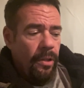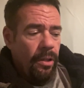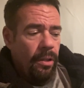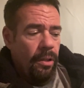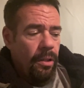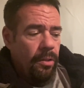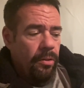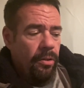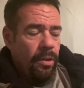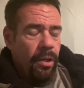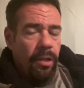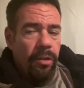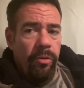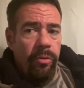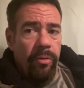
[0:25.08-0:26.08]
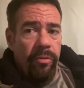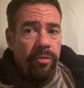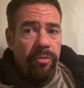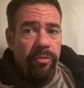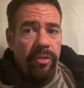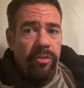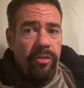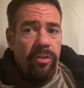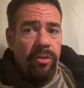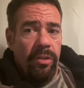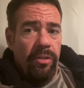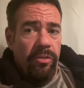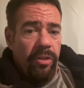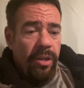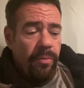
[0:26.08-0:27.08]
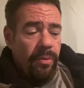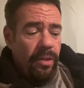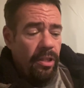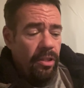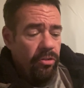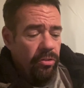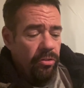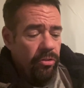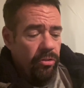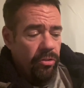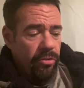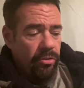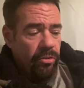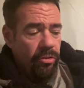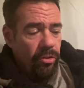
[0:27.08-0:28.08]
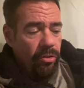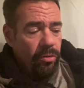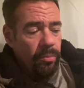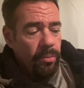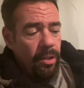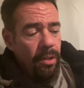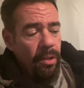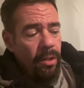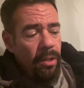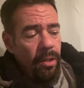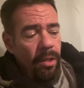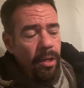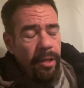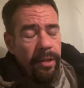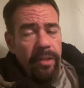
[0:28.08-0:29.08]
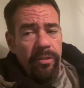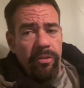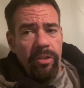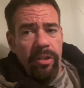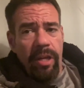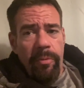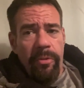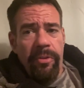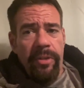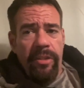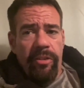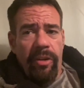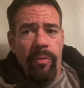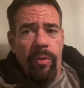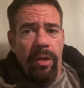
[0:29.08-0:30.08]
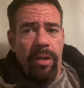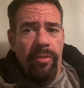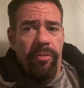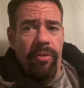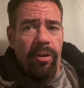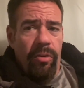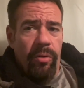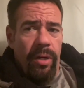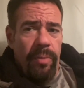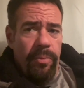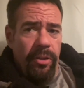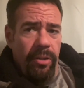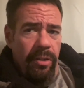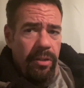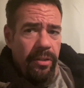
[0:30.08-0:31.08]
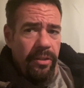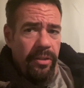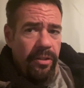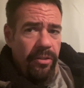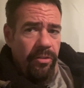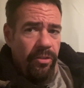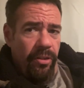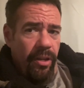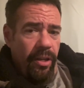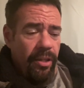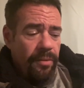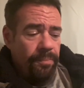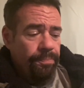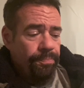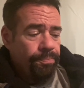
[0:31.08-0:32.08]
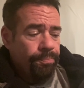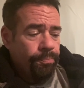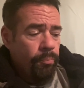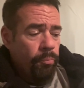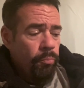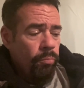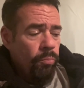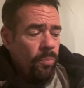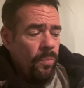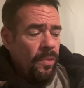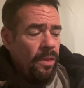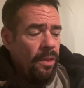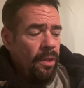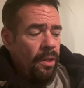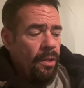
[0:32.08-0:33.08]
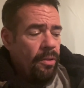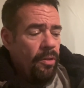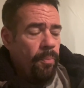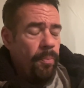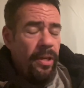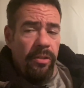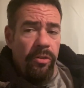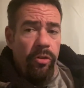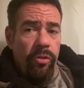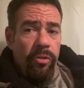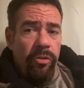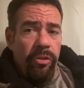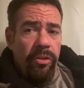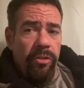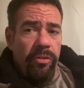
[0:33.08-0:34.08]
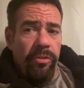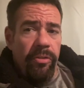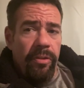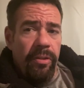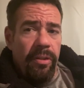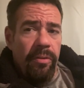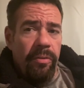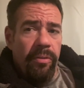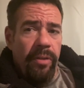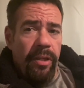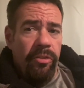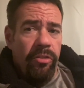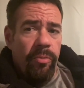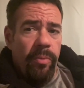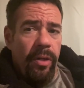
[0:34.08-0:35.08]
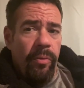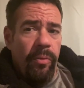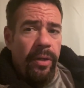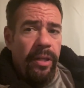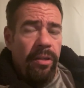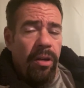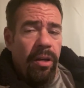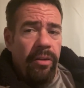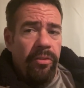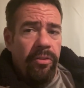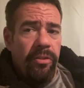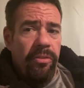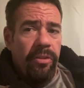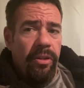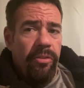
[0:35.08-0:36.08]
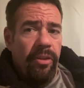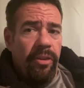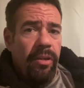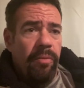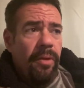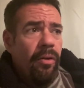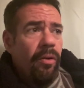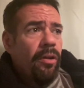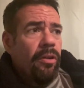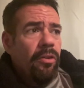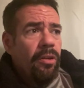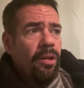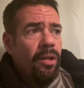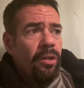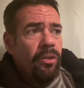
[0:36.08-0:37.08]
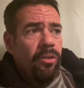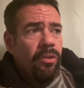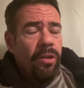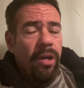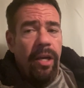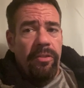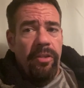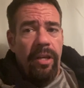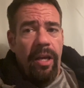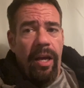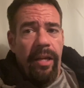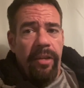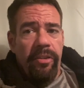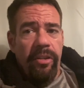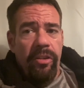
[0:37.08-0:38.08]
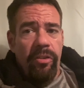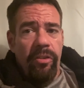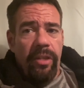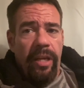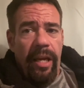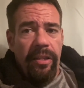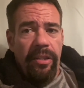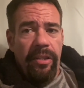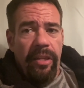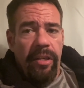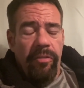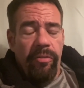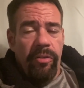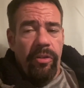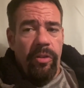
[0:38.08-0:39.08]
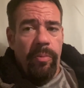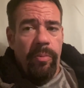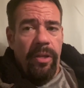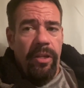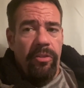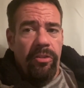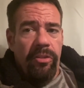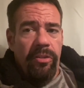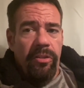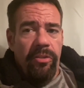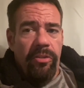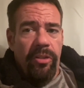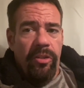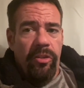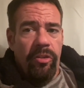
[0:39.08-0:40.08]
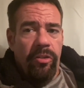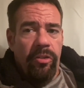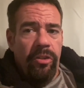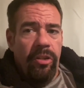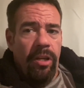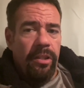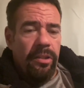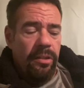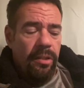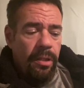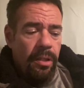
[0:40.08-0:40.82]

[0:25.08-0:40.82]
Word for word: in uh, lieu of physical examinations. So I guess a couple things I want to follow up on is uh, the big news is thanks to my weight loss, he says I am now the ideal candidate for ablation. He said you're young,